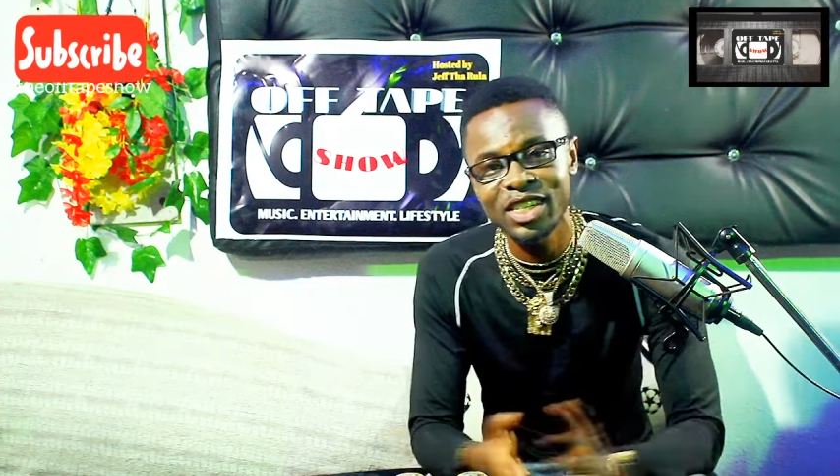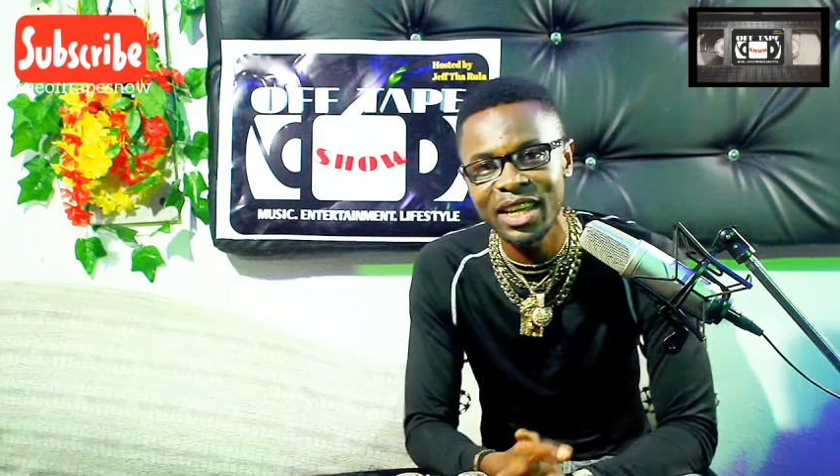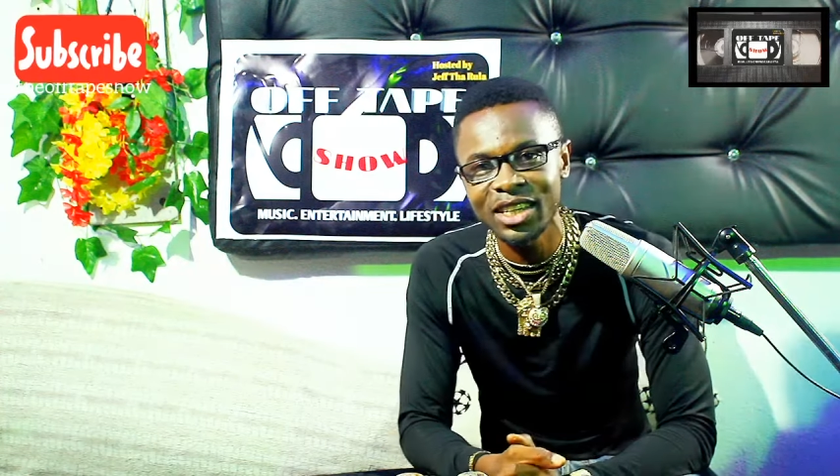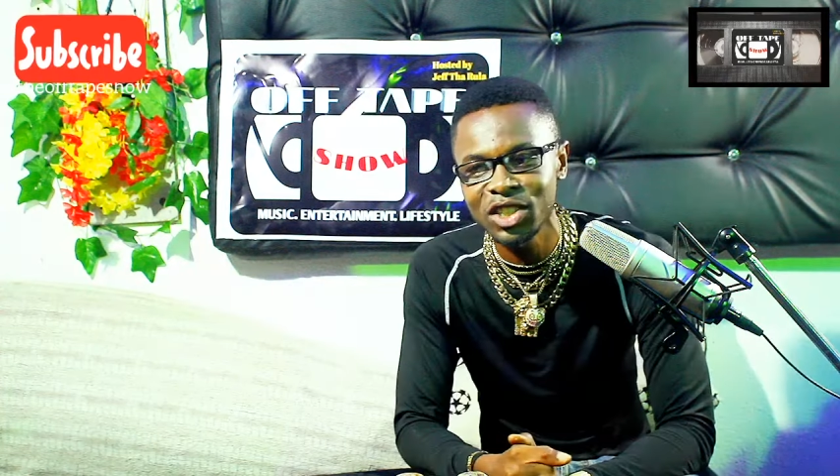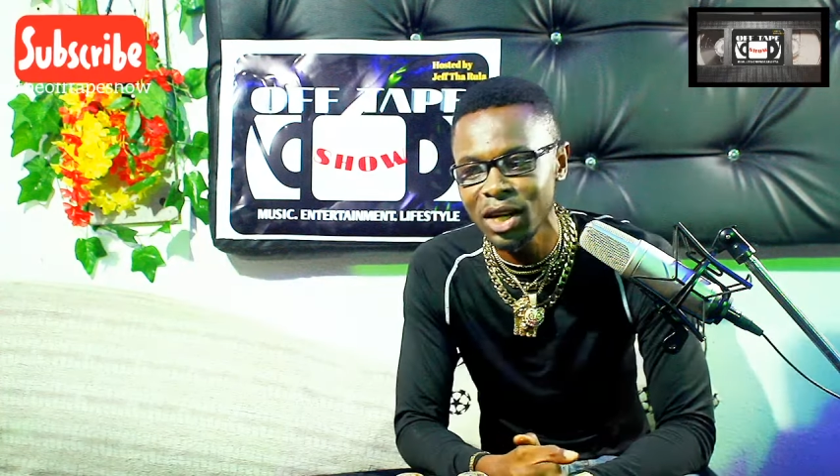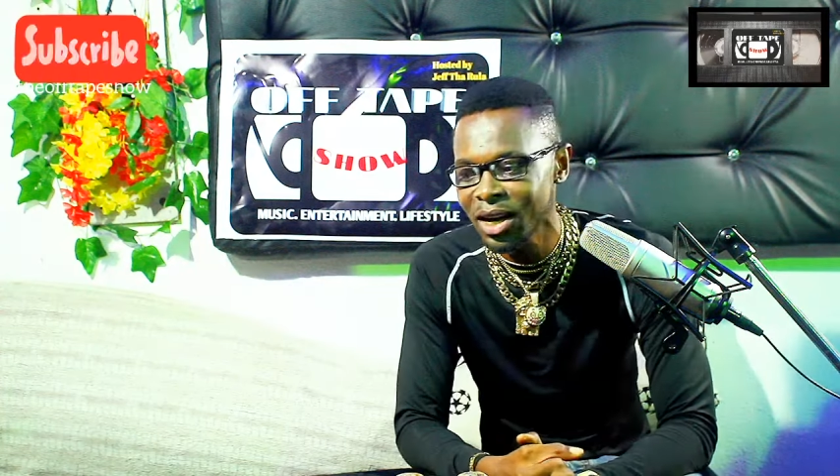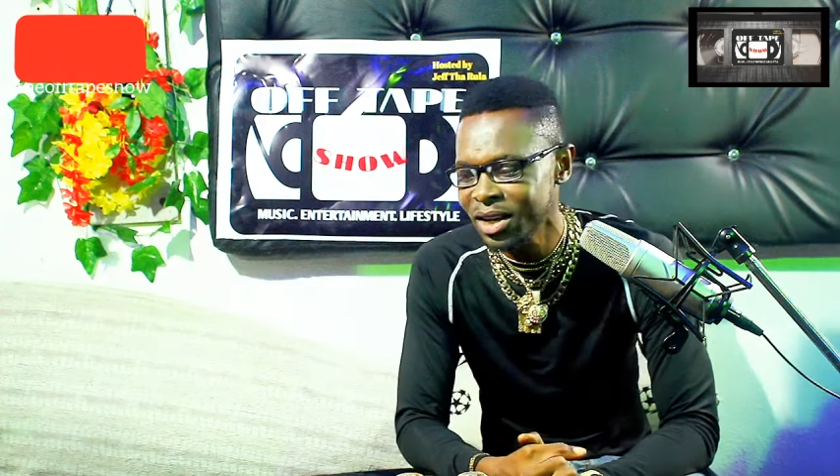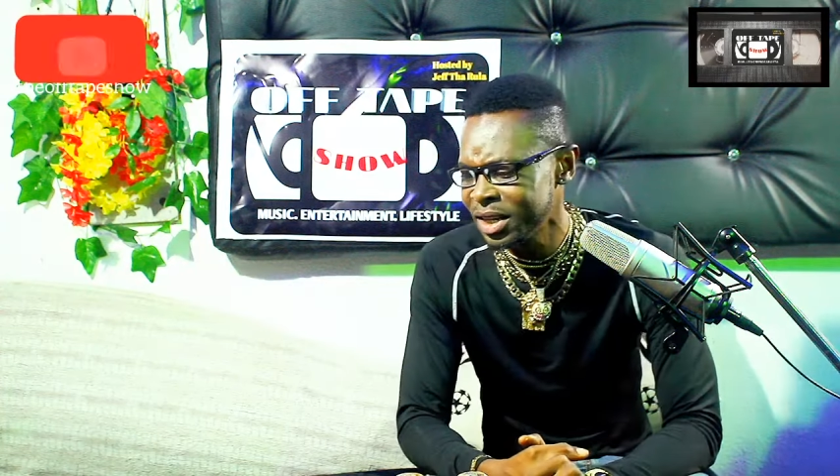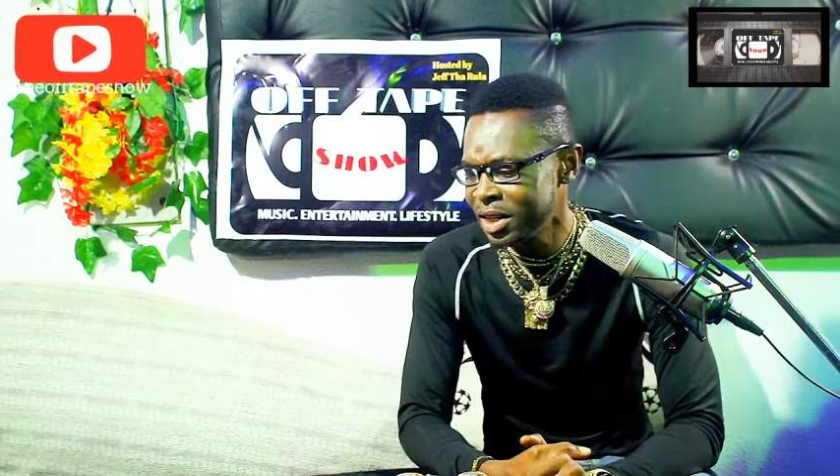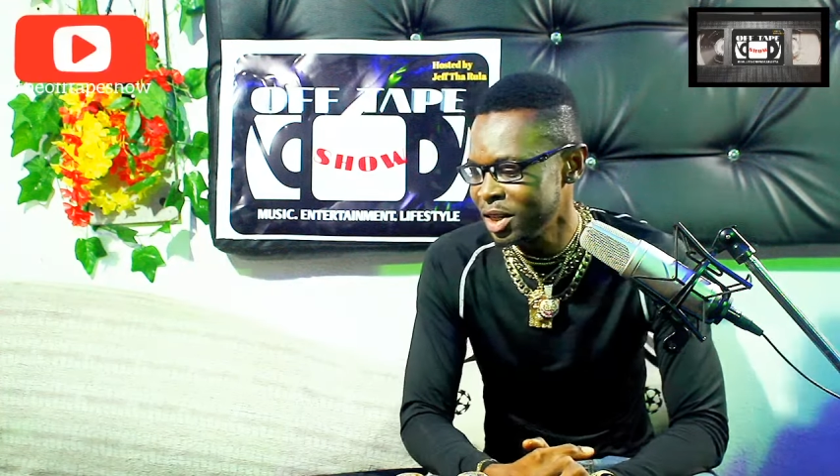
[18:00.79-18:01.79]
Naija.
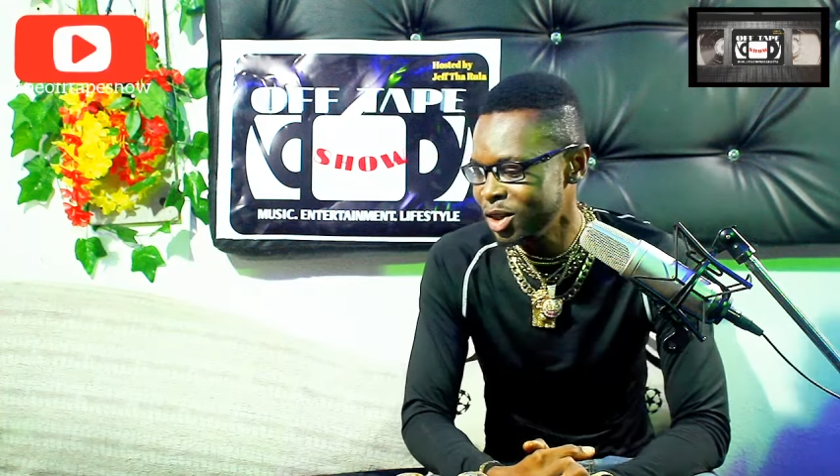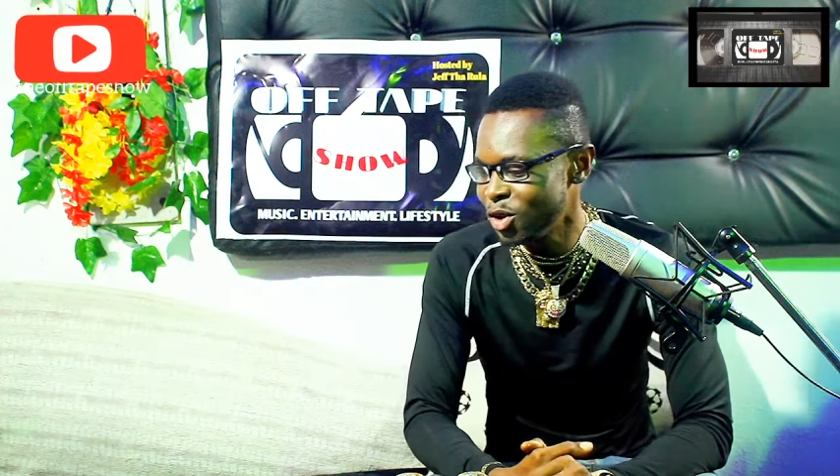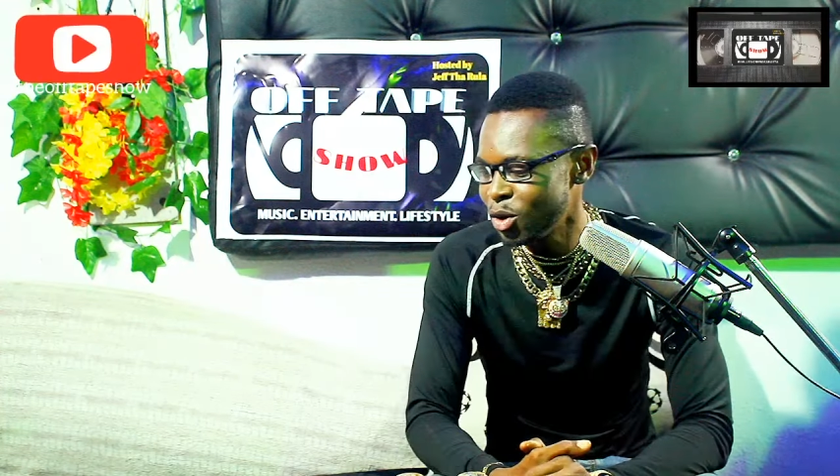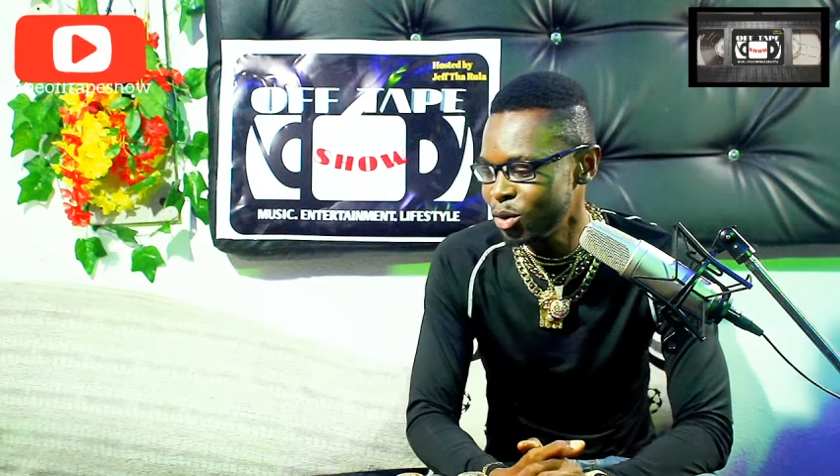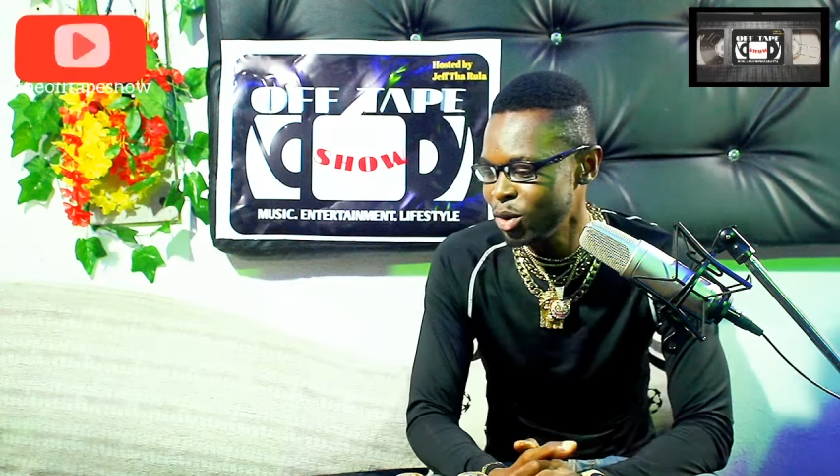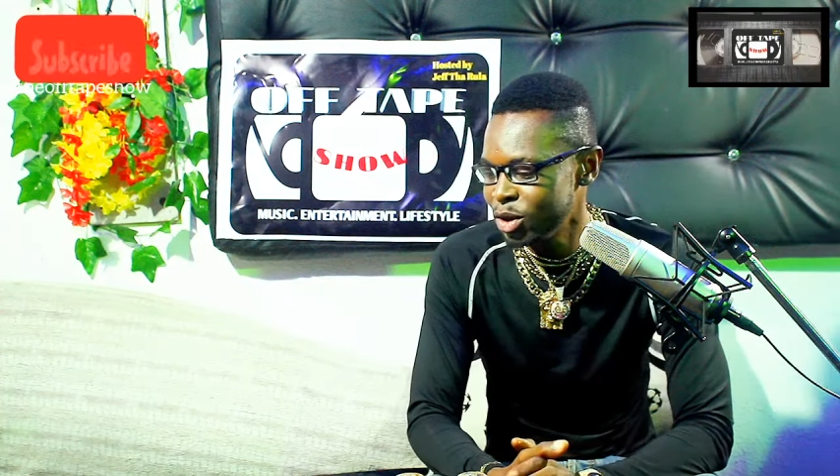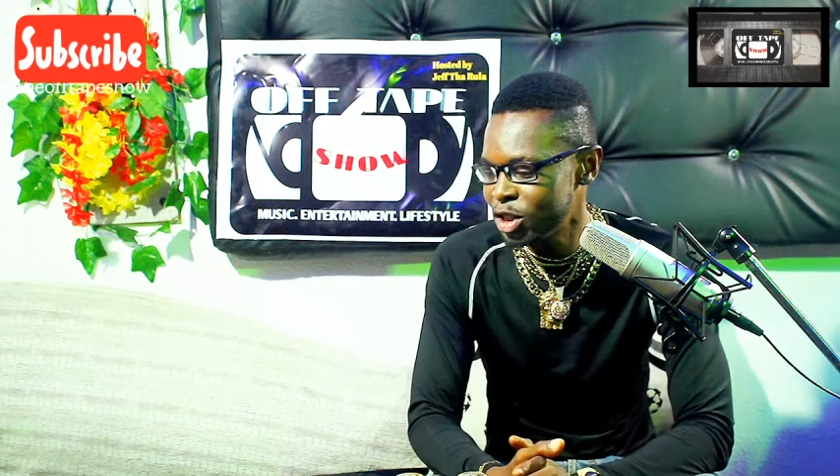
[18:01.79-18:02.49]
You know, he